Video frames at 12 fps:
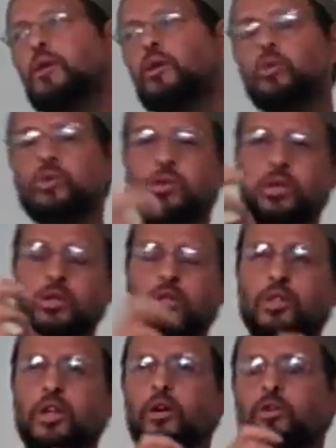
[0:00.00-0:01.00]
he was
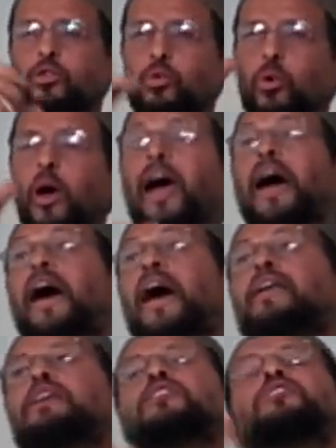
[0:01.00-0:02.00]
sincere
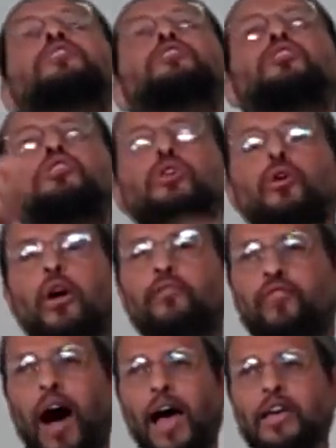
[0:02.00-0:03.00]
and sincere
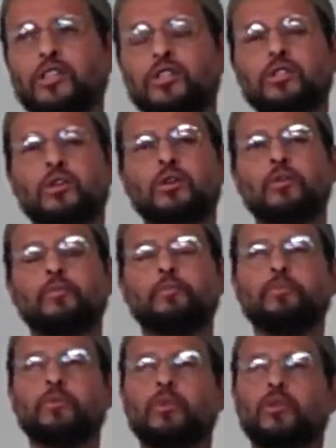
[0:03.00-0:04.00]
advice
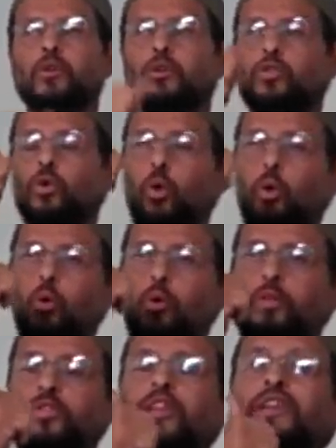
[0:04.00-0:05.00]
to
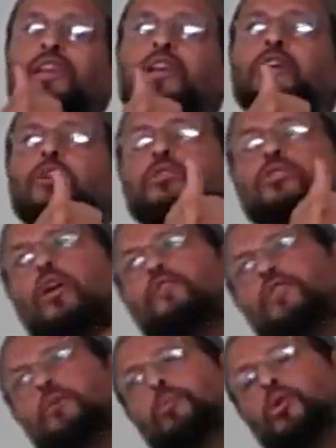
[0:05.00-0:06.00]
the leaders
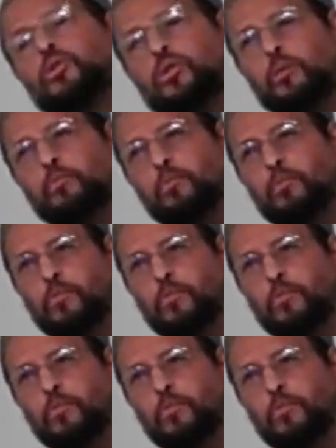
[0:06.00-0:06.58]
of the Muslim